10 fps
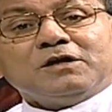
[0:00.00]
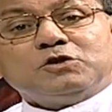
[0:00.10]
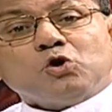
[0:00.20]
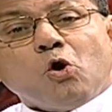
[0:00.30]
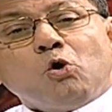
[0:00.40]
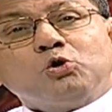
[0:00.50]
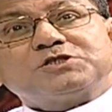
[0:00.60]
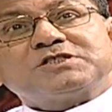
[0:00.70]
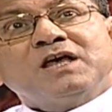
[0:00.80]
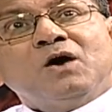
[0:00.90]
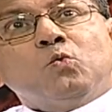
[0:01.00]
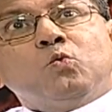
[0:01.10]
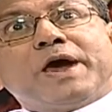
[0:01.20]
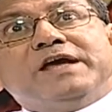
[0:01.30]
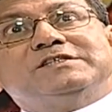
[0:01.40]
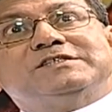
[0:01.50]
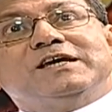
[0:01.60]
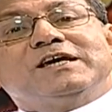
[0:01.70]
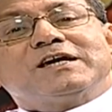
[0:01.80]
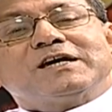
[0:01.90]
those
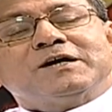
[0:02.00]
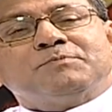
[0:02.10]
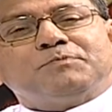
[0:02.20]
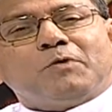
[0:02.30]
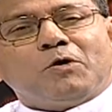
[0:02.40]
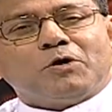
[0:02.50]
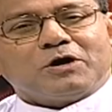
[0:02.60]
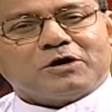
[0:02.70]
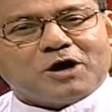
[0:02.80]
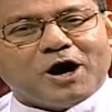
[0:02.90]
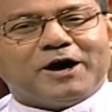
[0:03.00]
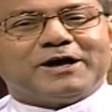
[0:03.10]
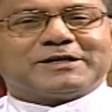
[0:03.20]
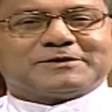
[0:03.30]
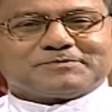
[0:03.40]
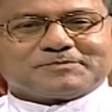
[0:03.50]
waiting upon God,